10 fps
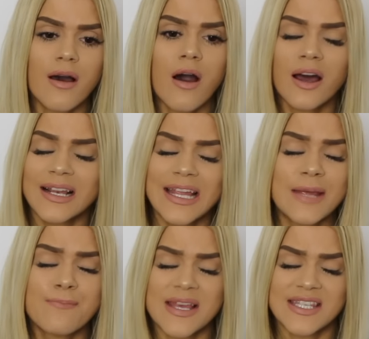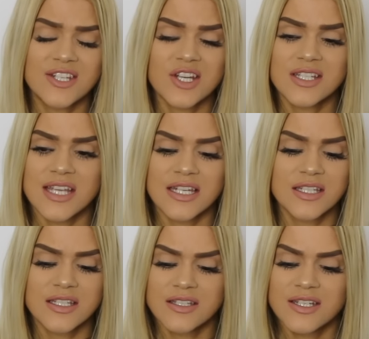ugly messages
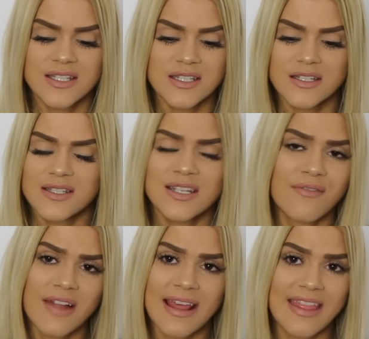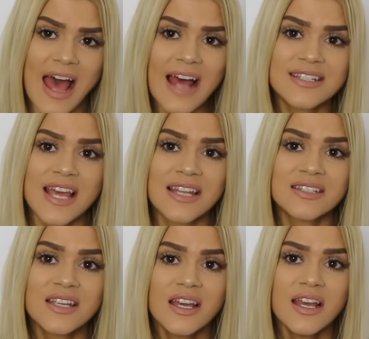and just stuff like that.
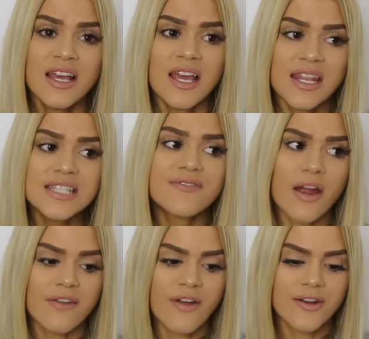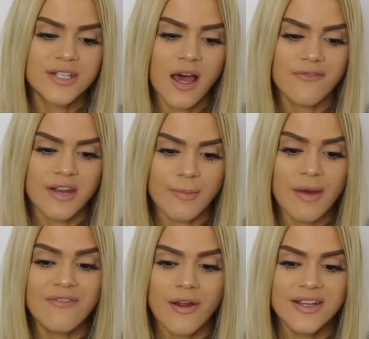And it is very, very tough, and I'm
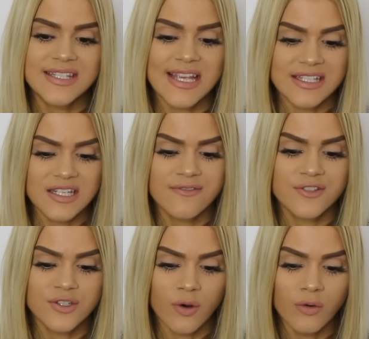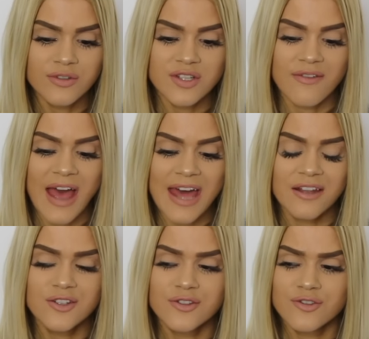a very sensitive soul, so I've
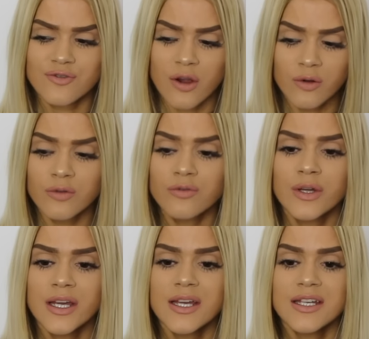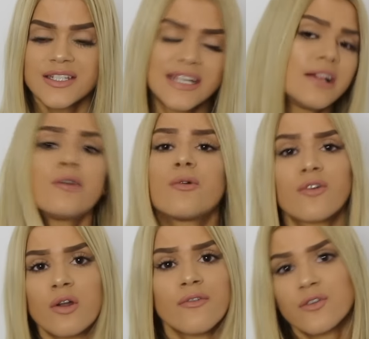had a struggle dealing with
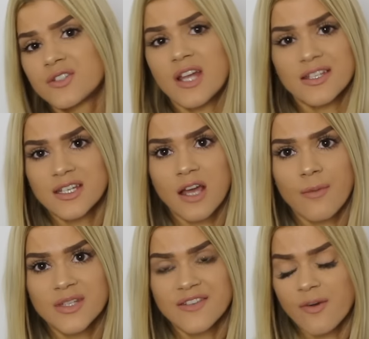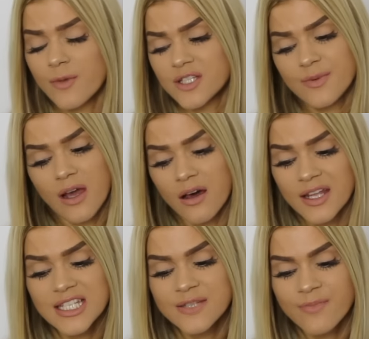all of those nasty comments, if I must be
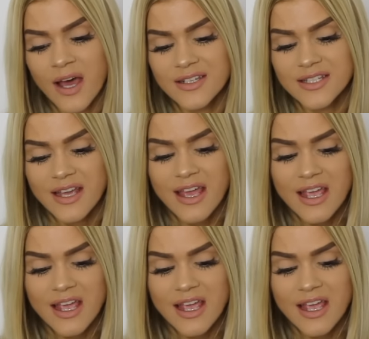honest. But